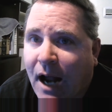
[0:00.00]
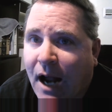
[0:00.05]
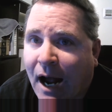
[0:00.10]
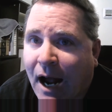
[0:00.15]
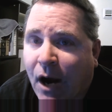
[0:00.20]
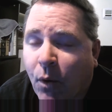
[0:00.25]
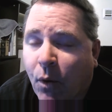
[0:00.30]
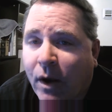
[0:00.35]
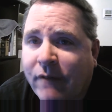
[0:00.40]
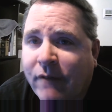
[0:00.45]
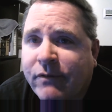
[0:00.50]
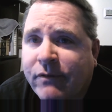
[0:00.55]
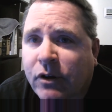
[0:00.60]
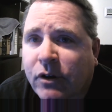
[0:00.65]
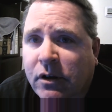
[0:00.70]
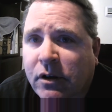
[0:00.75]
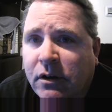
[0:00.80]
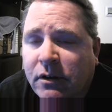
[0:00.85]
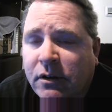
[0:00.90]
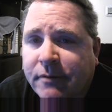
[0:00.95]

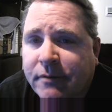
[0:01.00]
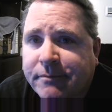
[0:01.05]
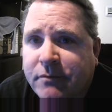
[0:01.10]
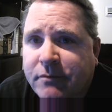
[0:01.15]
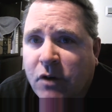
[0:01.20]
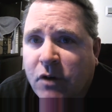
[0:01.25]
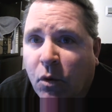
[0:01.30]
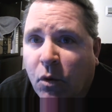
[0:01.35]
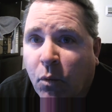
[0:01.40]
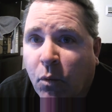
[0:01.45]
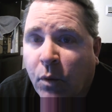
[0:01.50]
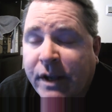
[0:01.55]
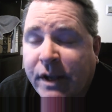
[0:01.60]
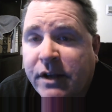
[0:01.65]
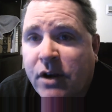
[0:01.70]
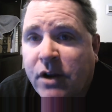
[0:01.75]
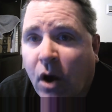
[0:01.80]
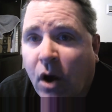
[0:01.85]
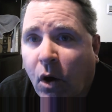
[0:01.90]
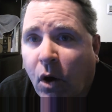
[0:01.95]
However, we
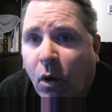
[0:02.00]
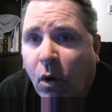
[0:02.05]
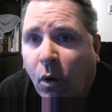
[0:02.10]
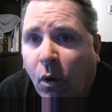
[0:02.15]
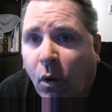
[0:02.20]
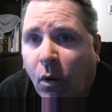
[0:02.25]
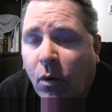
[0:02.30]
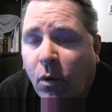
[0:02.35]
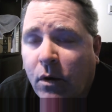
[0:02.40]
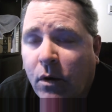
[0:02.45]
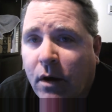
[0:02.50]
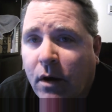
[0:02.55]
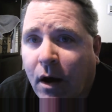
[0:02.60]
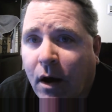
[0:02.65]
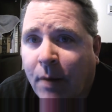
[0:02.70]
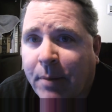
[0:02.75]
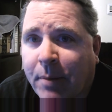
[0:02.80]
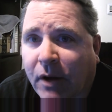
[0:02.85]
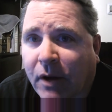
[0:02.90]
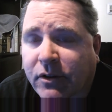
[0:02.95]
know
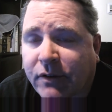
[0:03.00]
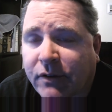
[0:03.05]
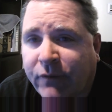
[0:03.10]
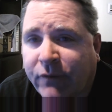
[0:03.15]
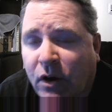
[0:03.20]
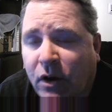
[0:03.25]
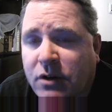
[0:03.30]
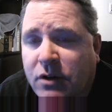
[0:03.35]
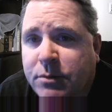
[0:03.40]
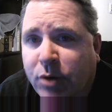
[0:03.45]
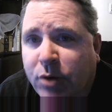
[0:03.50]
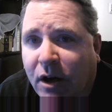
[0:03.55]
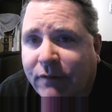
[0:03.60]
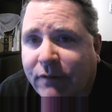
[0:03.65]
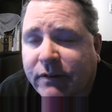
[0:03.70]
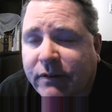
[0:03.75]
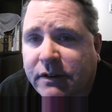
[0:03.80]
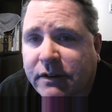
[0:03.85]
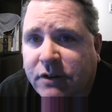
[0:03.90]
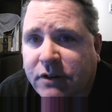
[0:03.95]
about the false
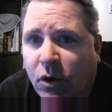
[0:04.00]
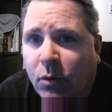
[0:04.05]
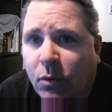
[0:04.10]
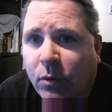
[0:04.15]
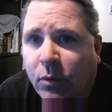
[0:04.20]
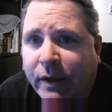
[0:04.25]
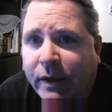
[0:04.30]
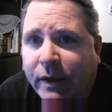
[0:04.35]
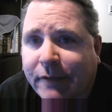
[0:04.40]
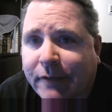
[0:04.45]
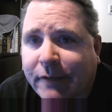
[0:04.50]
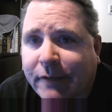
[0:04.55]
prophet, don't we?